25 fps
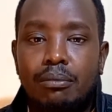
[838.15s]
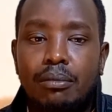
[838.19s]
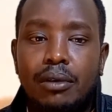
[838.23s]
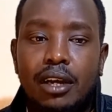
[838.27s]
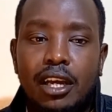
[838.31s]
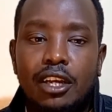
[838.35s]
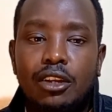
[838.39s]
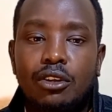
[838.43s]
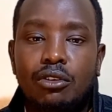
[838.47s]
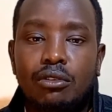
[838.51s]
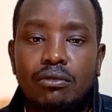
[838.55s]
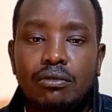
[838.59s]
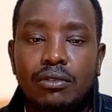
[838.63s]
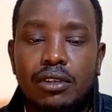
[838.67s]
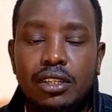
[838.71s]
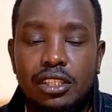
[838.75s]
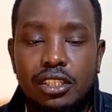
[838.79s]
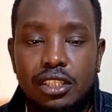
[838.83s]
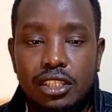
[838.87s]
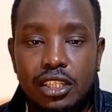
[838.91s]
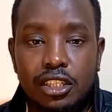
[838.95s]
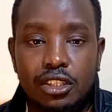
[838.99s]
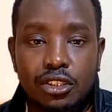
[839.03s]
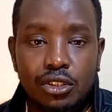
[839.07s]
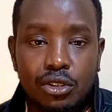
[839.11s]
kind of
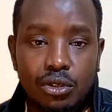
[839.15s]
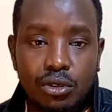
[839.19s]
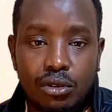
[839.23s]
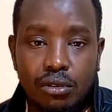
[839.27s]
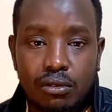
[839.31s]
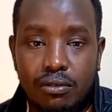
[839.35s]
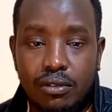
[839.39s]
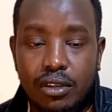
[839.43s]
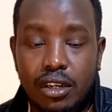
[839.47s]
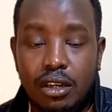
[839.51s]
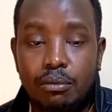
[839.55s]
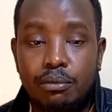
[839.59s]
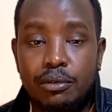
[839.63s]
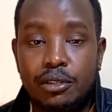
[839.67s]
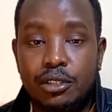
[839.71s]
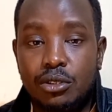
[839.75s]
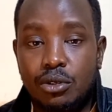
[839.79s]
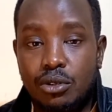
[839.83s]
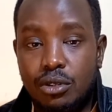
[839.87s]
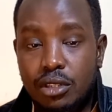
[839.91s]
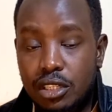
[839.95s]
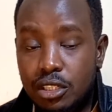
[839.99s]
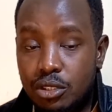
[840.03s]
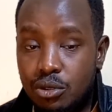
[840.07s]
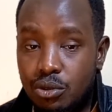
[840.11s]
injection of
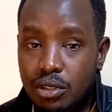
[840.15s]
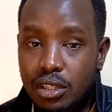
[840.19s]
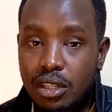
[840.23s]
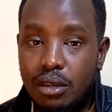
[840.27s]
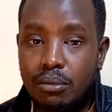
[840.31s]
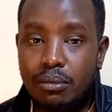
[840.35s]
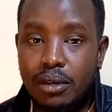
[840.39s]
capital into the